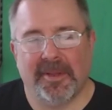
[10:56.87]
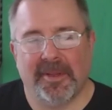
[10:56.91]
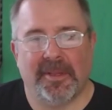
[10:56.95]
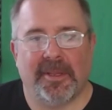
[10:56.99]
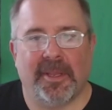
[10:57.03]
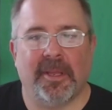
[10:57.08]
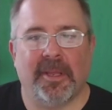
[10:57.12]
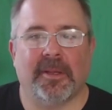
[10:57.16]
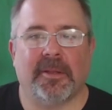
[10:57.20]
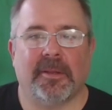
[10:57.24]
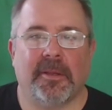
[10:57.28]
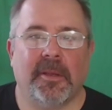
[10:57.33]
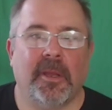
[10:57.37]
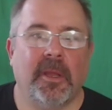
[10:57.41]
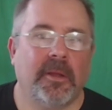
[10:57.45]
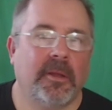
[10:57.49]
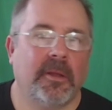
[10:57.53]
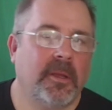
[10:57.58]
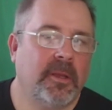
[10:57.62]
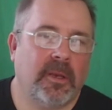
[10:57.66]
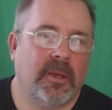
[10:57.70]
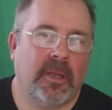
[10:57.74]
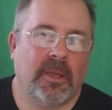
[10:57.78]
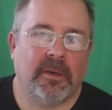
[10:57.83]
Yeah,
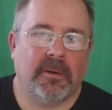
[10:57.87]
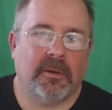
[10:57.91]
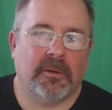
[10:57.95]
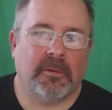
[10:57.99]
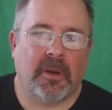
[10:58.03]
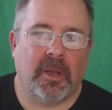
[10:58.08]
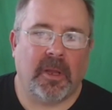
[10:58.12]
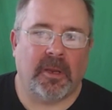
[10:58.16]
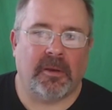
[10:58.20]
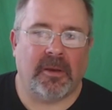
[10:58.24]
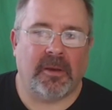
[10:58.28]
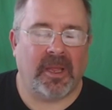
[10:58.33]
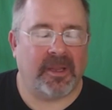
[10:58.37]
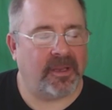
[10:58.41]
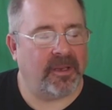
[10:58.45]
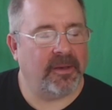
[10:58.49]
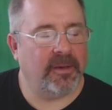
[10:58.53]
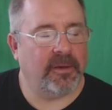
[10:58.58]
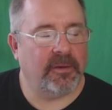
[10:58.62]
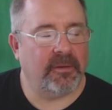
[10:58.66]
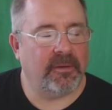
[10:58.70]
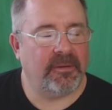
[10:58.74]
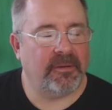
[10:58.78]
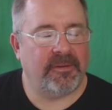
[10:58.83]
and I
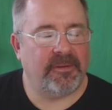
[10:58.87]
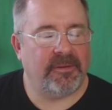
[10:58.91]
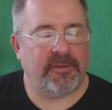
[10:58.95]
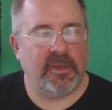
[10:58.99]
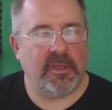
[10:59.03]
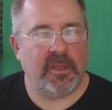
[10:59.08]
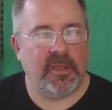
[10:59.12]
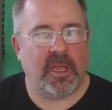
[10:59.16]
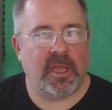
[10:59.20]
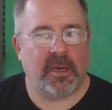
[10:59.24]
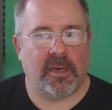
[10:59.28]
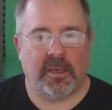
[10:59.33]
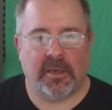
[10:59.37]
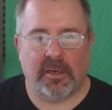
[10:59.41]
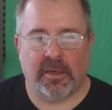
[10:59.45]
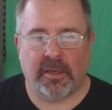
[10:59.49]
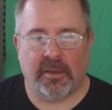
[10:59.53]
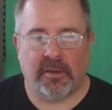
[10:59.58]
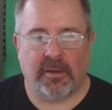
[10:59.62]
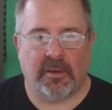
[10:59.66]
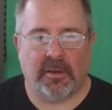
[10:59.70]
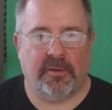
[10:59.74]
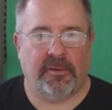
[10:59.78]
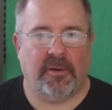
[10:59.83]
can see that,
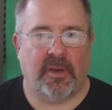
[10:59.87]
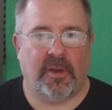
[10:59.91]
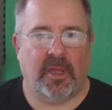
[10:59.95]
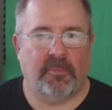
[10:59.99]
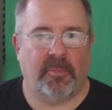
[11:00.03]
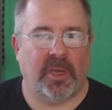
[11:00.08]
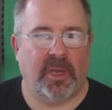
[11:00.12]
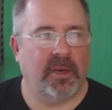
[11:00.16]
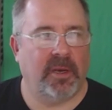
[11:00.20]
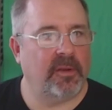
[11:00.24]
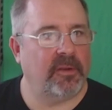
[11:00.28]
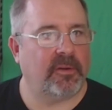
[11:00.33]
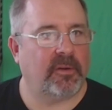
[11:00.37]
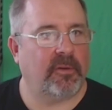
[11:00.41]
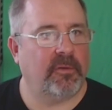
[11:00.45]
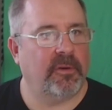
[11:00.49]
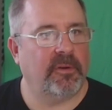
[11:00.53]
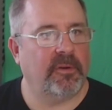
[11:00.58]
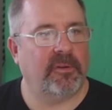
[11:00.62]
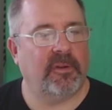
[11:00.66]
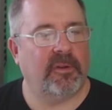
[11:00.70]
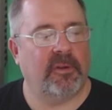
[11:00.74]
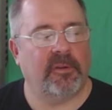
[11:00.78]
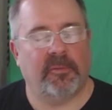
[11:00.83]
and it's not meant as a
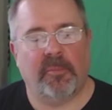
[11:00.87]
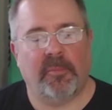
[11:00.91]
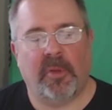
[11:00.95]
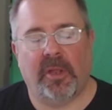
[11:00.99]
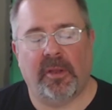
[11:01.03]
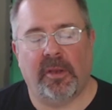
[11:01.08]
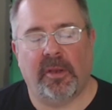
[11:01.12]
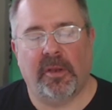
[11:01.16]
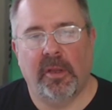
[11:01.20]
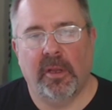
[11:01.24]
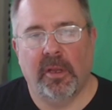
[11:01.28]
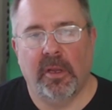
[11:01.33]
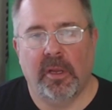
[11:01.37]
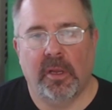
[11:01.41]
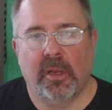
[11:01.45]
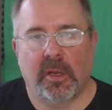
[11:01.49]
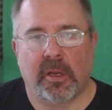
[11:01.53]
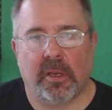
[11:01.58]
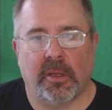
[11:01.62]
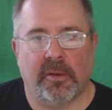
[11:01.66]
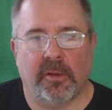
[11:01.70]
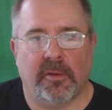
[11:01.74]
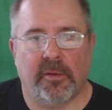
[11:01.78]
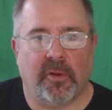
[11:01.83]
criticism,
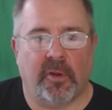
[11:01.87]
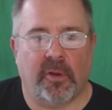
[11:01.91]
because